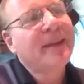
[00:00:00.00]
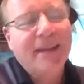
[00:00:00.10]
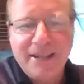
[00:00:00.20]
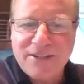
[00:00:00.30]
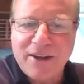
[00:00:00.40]

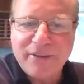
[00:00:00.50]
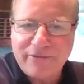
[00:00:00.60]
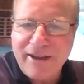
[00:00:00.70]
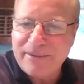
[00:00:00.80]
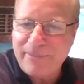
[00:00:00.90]
He's on the
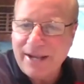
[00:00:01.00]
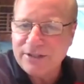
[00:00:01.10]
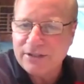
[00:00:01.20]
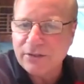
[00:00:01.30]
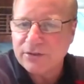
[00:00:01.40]
fan
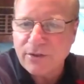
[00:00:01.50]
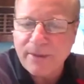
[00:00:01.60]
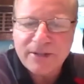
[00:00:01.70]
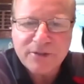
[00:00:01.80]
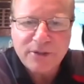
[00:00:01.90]
page too. So
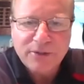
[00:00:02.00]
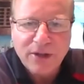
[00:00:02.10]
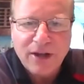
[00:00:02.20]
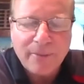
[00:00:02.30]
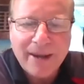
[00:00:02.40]
make sure you
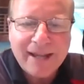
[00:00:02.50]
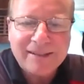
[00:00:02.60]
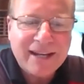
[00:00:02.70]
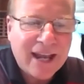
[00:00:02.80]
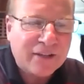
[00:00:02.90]
look up
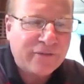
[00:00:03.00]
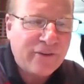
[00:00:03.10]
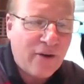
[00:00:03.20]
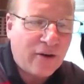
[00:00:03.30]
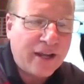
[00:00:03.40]
Anthony S.
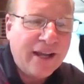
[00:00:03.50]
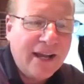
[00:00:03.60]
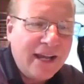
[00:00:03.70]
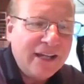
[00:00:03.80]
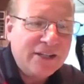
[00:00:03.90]
Fury.
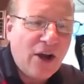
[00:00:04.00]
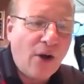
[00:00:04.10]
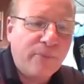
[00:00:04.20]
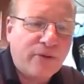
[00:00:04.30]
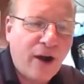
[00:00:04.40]
He's
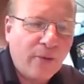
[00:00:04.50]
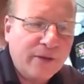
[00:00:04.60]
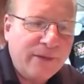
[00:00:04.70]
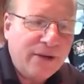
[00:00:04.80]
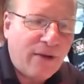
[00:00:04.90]
GoProing
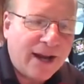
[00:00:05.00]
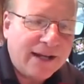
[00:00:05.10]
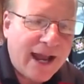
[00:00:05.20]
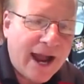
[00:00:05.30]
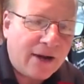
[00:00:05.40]
me right
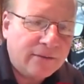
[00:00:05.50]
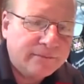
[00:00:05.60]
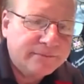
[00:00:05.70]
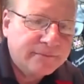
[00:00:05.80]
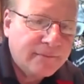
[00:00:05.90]
now.
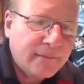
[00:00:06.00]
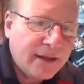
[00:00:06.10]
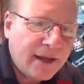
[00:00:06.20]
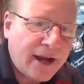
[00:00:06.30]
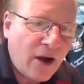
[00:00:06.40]

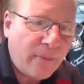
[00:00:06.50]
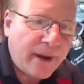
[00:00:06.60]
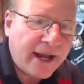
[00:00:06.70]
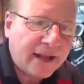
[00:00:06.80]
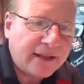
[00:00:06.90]
And I hope I
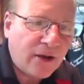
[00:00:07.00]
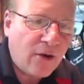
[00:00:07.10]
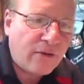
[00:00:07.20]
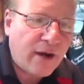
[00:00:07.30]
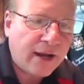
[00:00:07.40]
got that
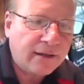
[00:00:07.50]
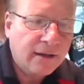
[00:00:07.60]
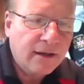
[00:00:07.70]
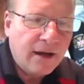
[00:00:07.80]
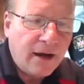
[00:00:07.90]
all right.
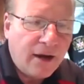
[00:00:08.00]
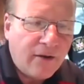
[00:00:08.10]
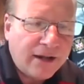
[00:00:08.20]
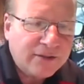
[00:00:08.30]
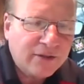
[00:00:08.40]
All
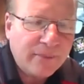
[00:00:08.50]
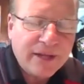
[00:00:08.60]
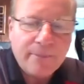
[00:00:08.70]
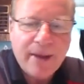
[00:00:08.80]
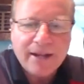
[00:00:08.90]
right. So let me
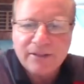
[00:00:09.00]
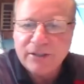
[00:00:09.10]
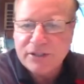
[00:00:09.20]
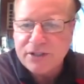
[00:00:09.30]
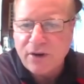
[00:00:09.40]
get back to
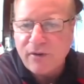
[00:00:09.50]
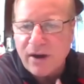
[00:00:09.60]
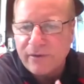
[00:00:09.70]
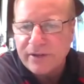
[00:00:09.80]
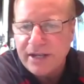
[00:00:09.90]
the show right
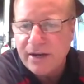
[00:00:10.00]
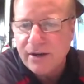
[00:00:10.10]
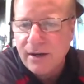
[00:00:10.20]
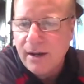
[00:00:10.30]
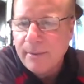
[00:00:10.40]
over
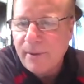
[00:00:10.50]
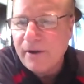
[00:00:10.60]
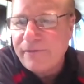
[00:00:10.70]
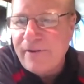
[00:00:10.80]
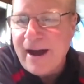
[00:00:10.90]
here.
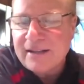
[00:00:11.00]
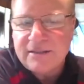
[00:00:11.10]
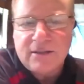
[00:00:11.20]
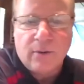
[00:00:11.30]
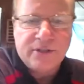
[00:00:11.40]
Bert Fox,
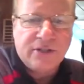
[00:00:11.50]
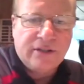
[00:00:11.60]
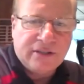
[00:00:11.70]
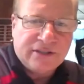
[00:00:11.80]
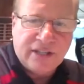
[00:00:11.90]
it's always
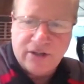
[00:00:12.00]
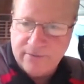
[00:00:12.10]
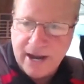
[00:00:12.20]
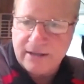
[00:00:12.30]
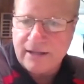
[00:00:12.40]
good to see you,
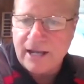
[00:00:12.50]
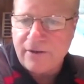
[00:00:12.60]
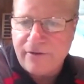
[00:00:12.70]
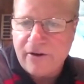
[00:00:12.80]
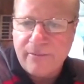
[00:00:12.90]
man. Thank
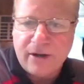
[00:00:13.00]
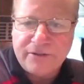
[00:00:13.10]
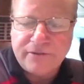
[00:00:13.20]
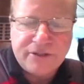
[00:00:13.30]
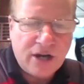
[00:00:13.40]
you very much
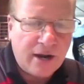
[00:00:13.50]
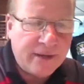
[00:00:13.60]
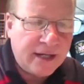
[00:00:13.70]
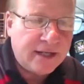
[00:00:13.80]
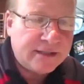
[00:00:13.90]
for
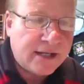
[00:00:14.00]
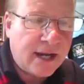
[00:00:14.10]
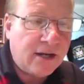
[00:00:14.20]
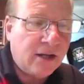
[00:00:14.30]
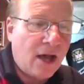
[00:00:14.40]
chiming in and
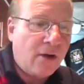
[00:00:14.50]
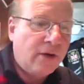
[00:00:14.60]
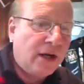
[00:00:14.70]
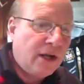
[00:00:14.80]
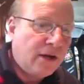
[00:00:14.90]
saying hello.
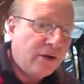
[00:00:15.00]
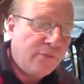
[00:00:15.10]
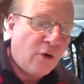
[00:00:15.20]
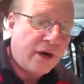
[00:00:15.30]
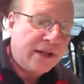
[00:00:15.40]

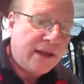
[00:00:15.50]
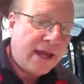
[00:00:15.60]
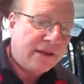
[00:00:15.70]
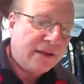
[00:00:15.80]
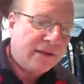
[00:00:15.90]
Good morning,
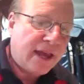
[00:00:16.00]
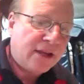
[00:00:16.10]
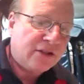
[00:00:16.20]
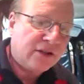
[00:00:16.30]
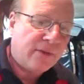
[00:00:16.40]
Nathan. Thank
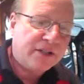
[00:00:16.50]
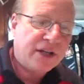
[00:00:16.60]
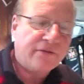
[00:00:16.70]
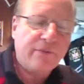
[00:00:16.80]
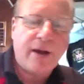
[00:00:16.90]
you so much,
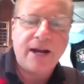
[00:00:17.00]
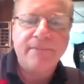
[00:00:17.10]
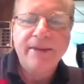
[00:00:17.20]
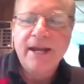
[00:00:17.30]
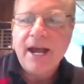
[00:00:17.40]
everybody.
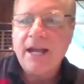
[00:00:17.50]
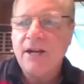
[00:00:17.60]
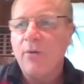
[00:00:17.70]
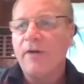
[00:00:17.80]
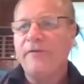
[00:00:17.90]
Hey, you
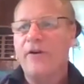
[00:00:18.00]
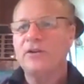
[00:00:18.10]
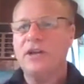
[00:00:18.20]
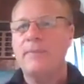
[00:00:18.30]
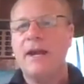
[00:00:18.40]
know what,
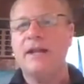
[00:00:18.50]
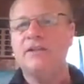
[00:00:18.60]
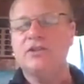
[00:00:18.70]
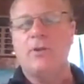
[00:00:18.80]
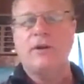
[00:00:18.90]
folks? I'm getting
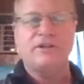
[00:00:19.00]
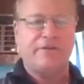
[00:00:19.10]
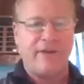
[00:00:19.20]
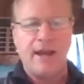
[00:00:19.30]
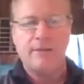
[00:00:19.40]
so much
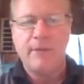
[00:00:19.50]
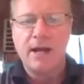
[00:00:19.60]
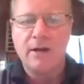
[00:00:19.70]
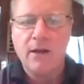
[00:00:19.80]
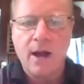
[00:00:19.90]
fan
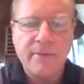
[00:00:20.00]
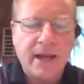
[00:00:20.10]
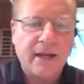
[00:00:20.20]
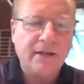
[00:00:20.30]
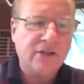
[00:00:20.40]
mail. I'm
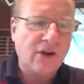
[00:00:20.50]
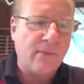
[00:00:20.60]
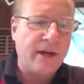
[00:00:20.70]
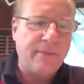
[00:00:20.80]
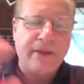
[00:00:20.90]
getting so
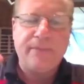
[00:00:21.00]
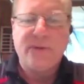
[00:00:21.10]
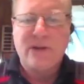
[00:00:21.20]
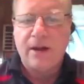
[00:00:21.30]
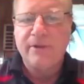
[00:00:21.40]
many
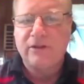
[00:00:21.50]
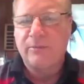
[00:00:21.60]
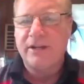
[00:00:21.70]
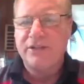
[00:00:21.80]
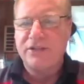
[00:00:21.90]
people coming to
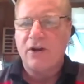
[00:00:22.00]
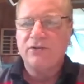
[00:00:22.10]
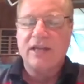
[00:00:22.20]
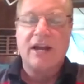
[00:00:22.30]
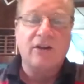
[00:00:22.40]
my
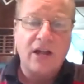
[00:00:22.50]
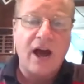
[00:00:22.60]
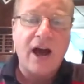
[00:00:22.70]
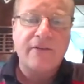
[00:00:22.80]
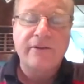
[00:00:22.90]
shows that are
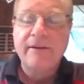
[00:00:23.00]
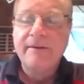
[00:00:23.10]
live.